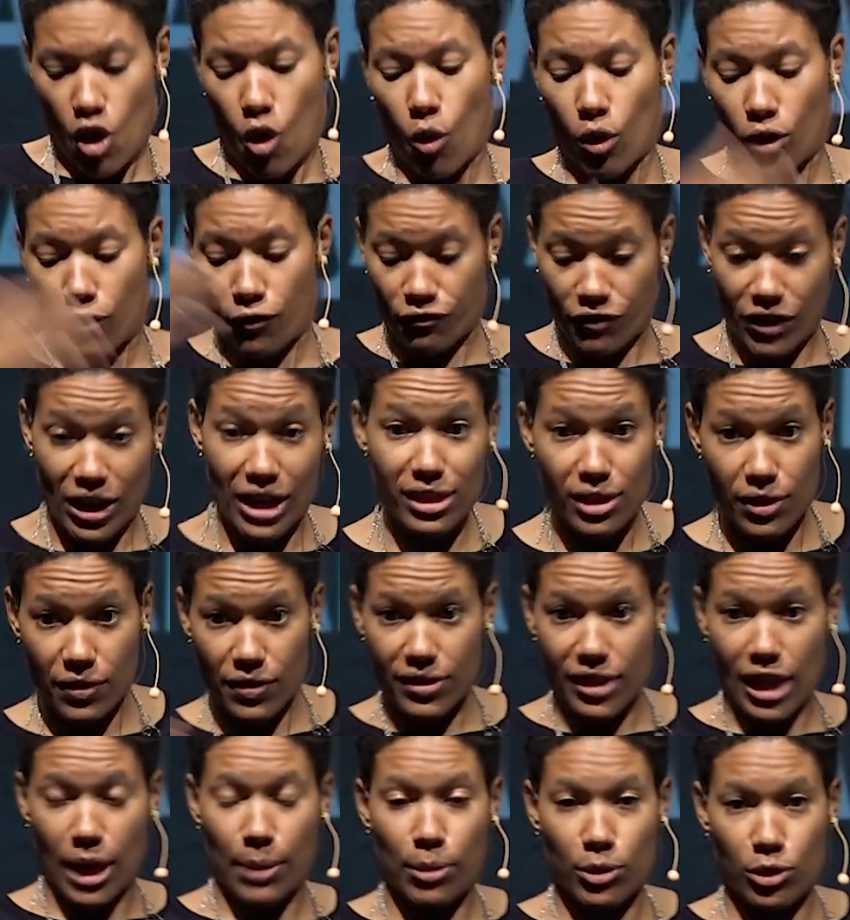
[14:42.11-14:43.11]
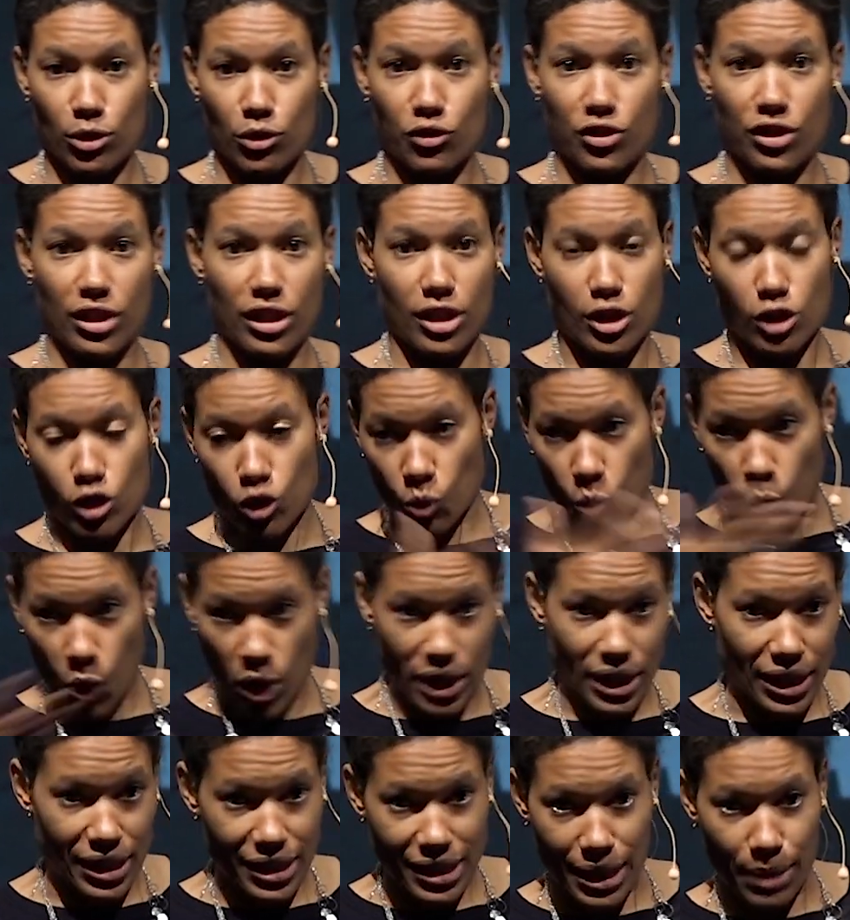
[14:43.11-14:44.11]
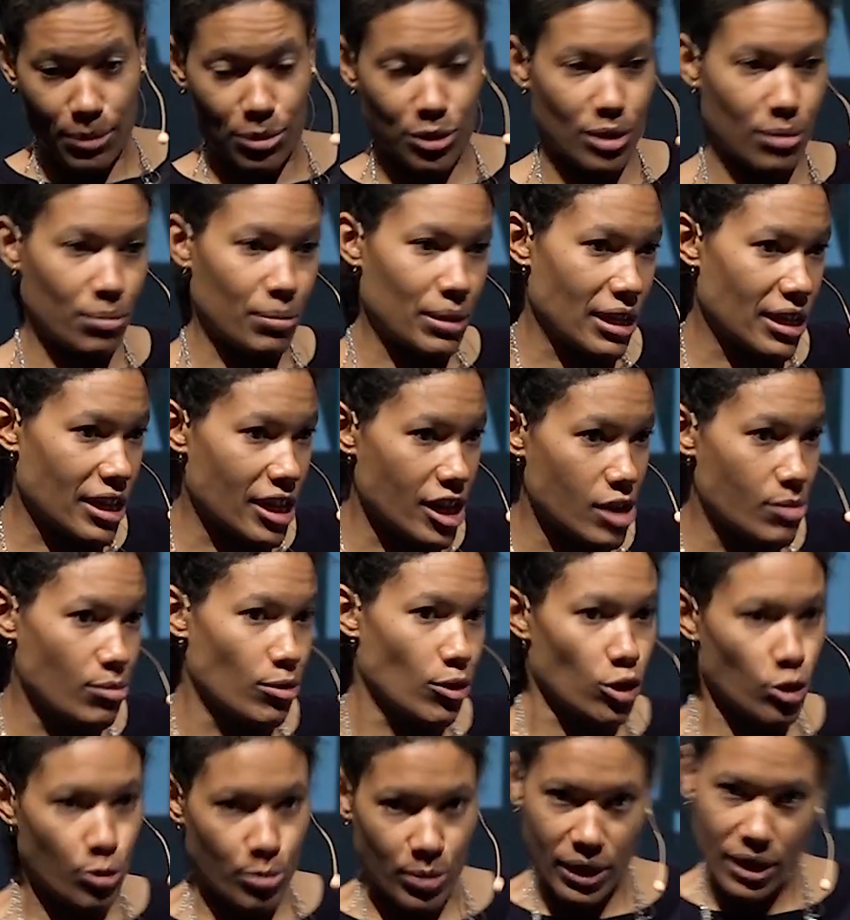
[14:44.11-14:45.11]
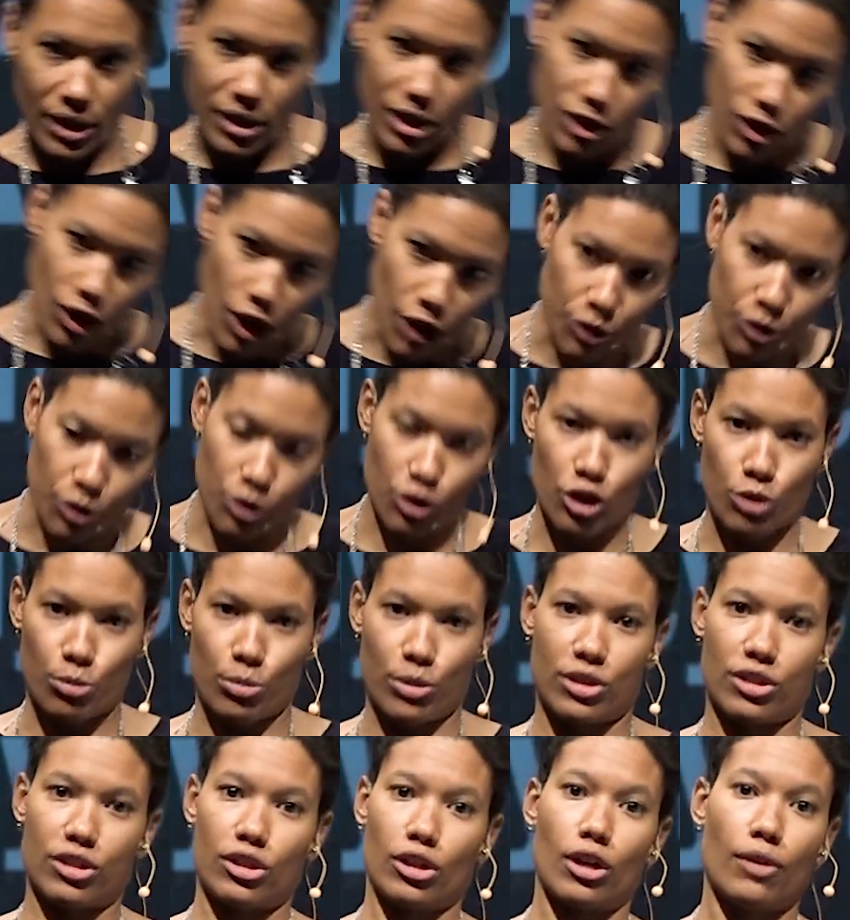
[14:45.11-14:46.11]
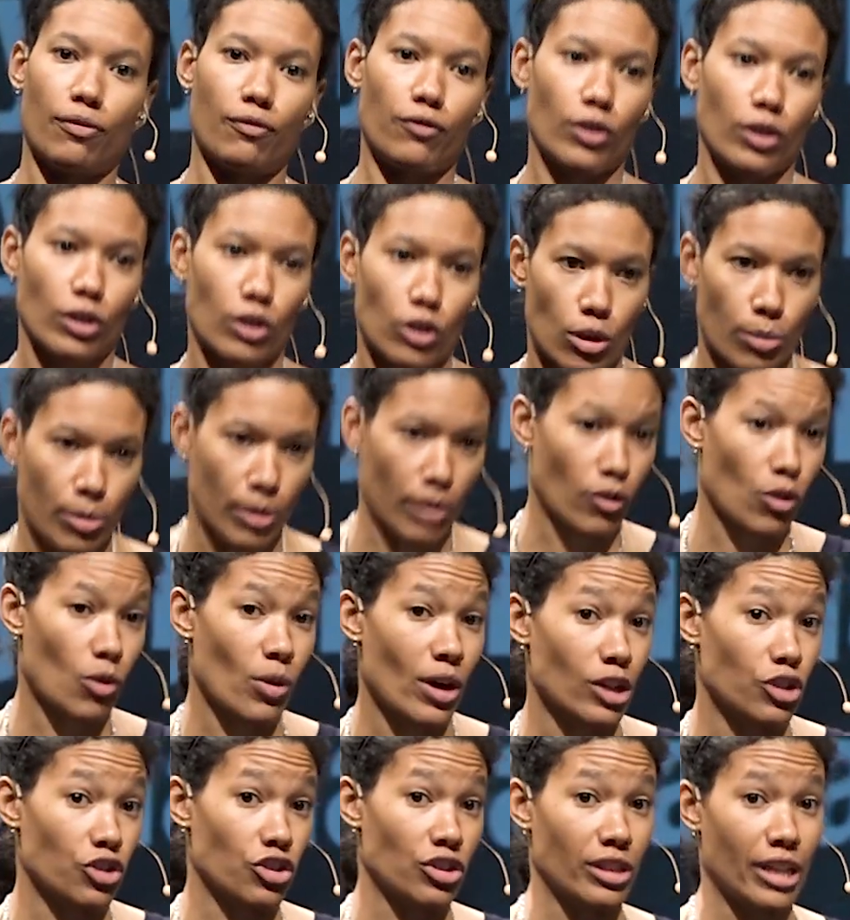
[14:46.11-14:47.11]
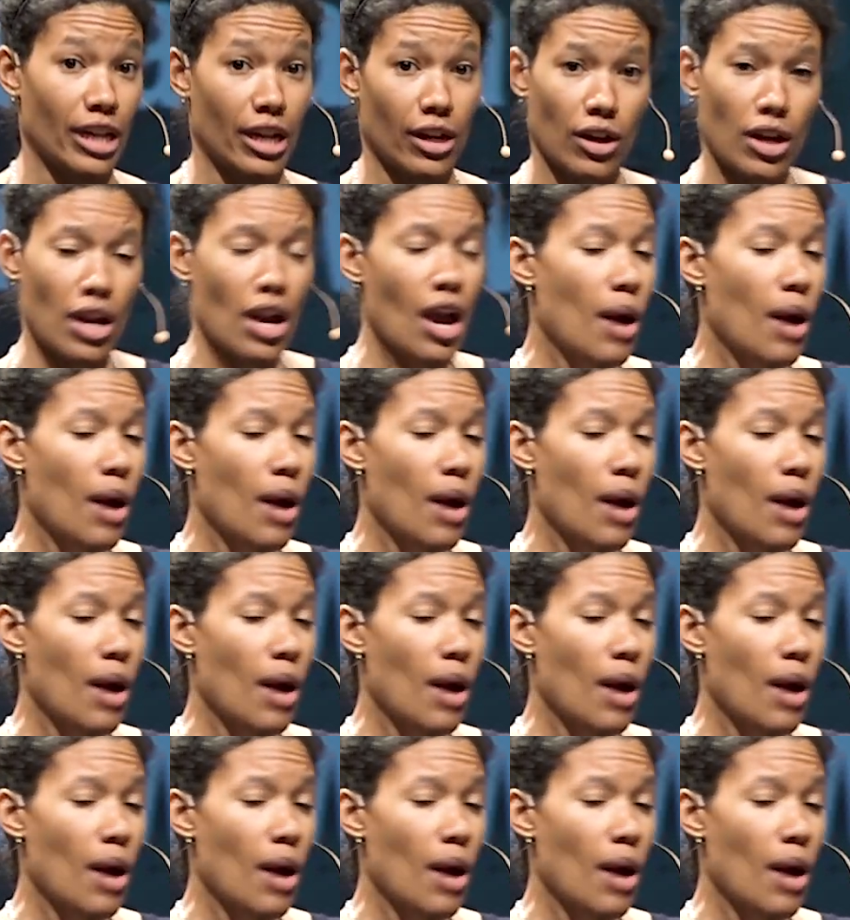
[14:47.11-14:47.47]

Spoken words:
or friends of disciples of Jesus, the one exception being Hebrews, because its authorship is still up for a little bit of question there.